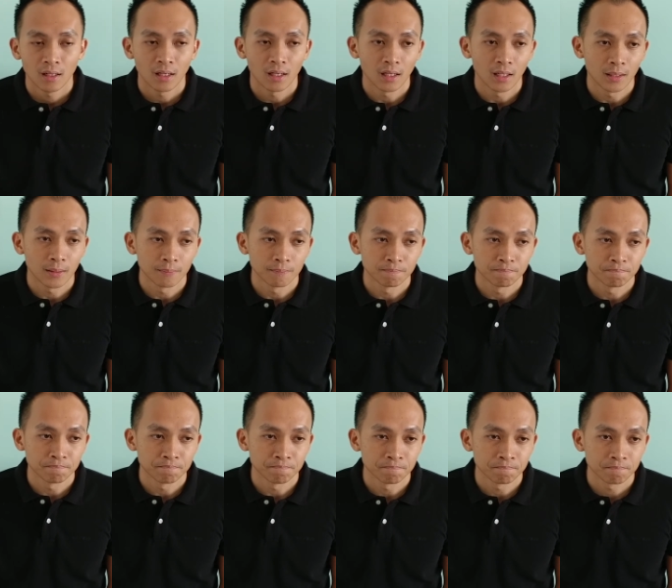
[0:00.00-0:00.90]

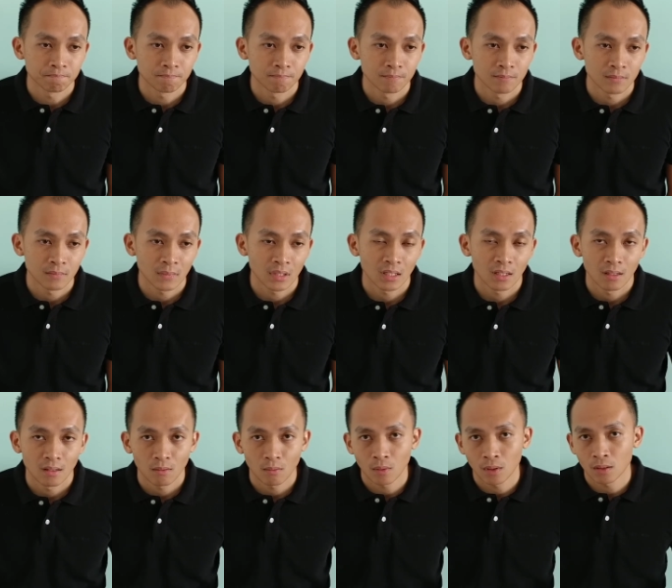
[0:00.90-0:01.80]
Um,
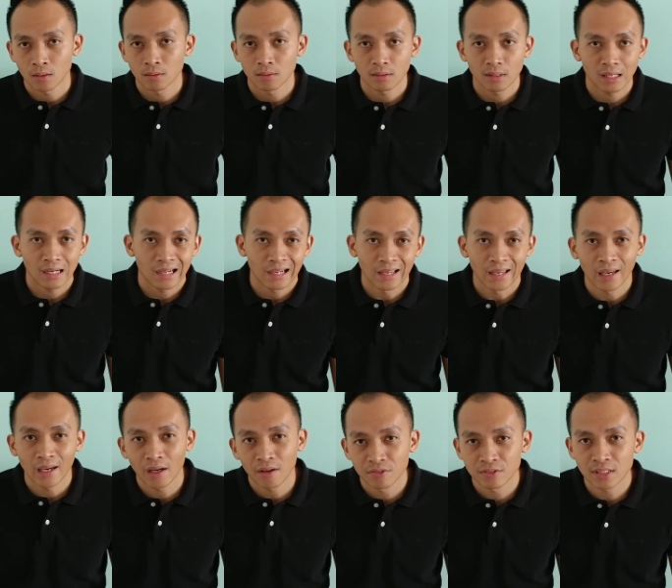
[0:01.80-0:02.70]
well, I
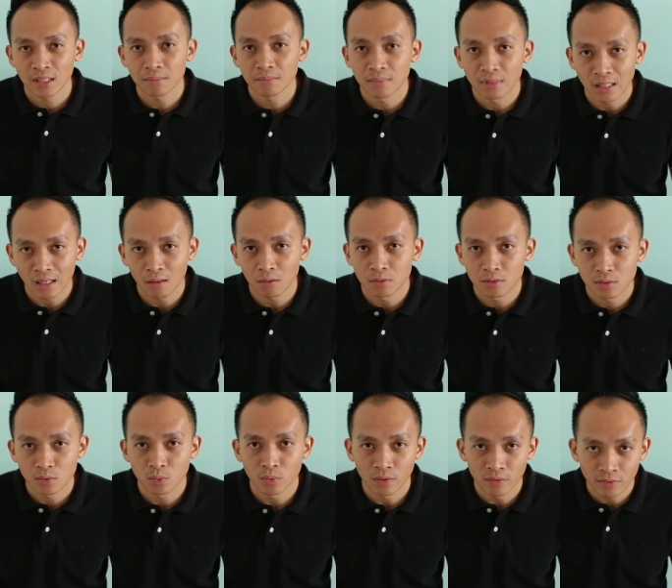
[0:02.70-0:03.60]
have some
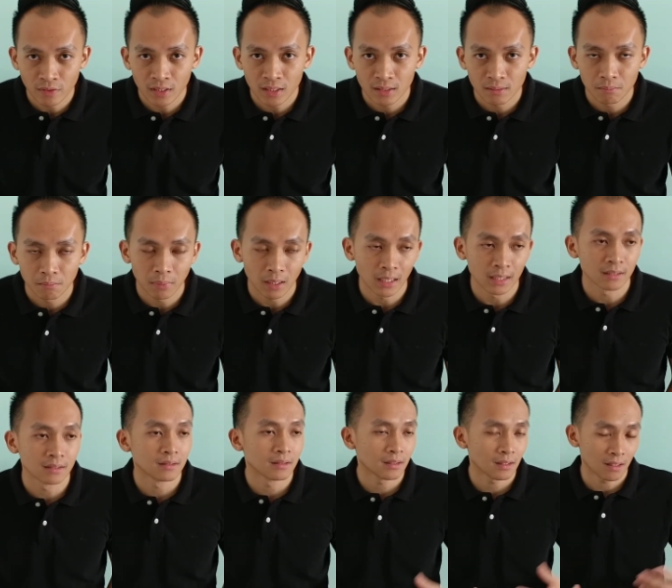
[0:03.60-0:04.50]
doubts with it,
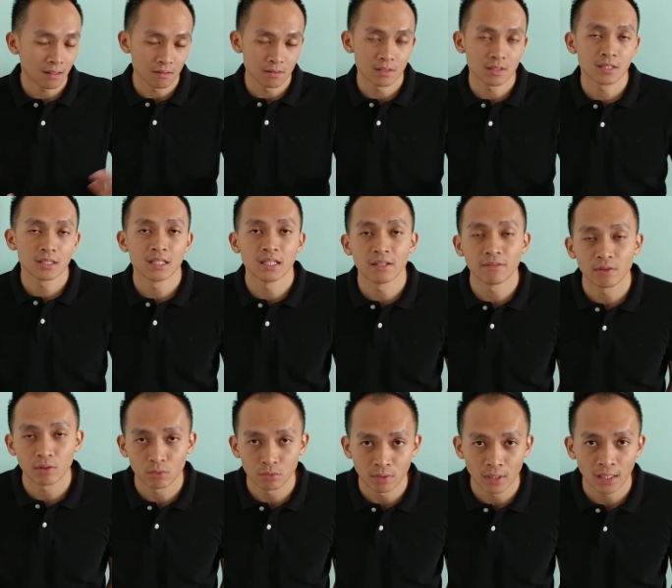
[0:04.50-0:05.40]
but I'll just
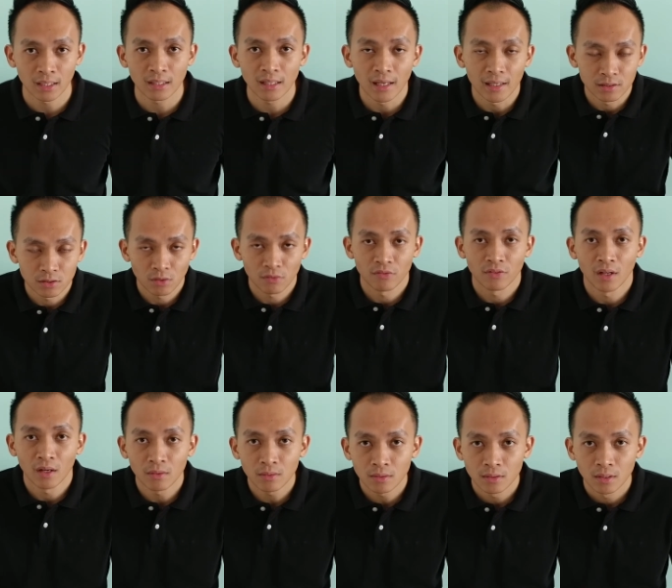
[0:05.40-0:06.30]
leave it to that as of
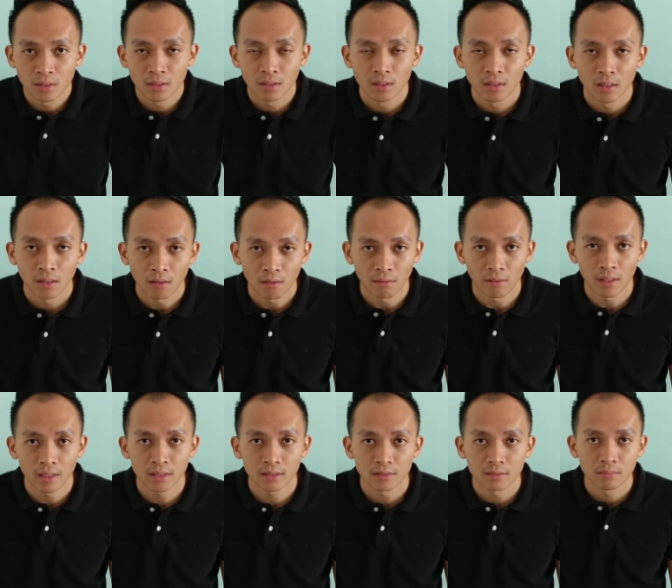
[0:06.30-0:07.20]
now.
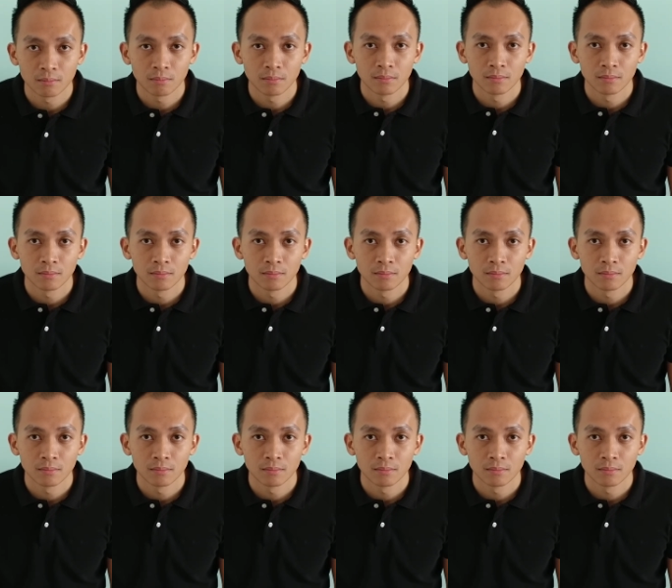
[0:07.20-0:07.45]
Alright?